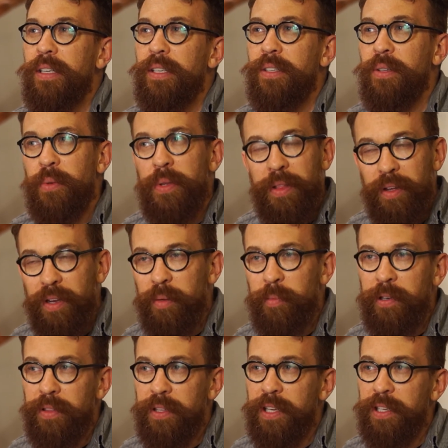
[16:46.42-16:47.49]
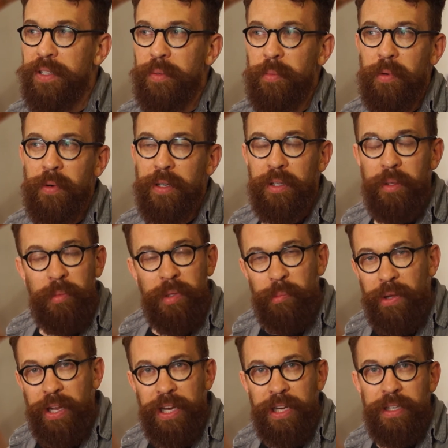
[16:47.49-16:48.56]
So we thought about that some more. It could be
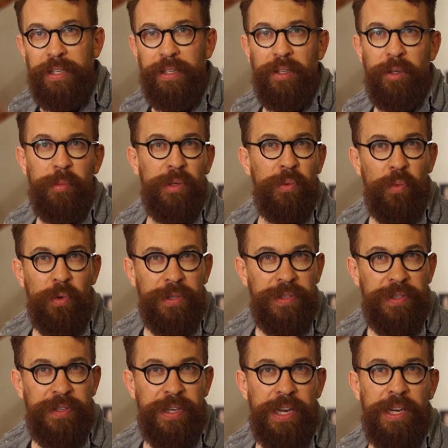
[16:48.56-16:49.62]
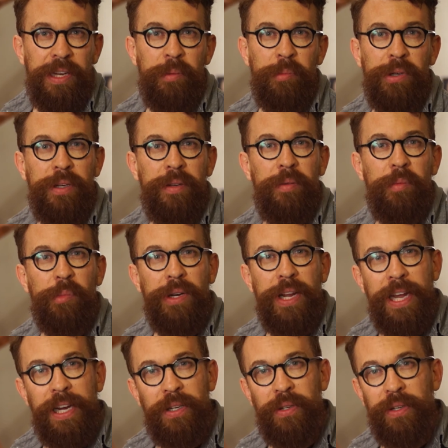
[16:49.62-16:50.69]
paint, it could be wood stain, but
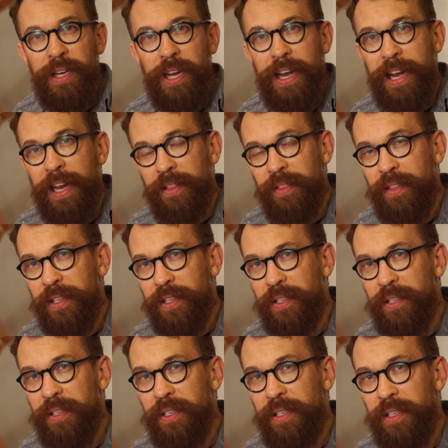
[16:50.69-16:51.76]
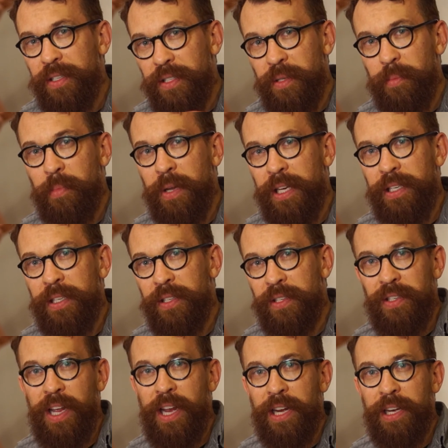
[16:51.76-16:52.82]
actually I had this cement
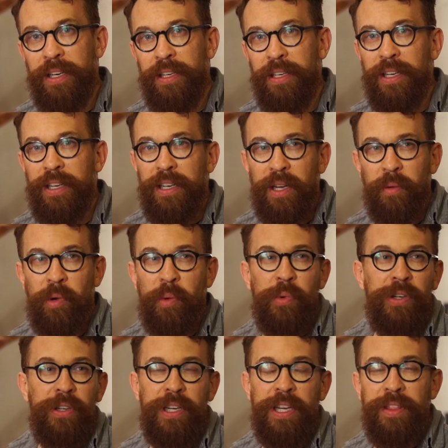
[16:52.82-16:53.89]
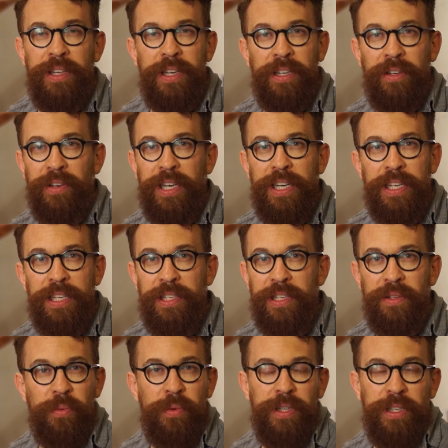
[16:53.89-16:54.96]
stain, and when we look at the ingredients,
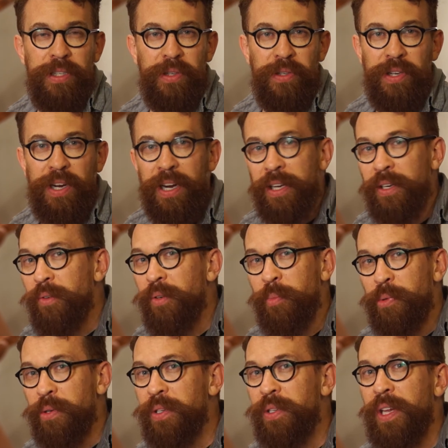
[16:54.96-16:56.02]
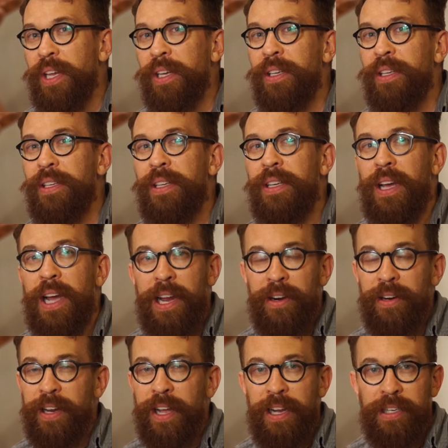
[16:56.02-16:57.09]
it's really just 100%
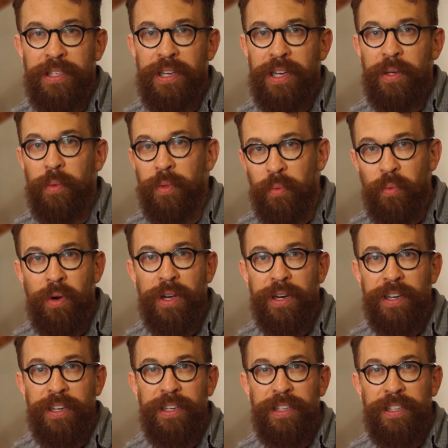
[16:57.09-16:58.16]
iron oxide with water.